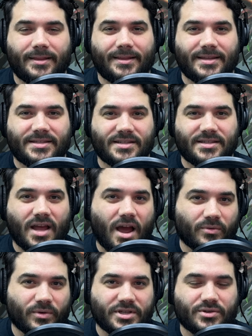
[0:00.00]
This is
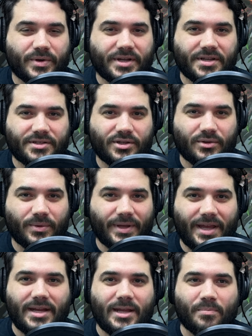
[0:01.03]
not restricted to
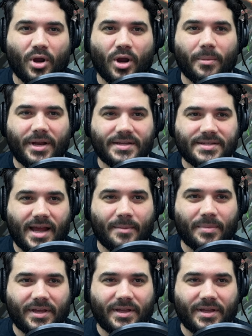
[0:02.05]
any permanent type.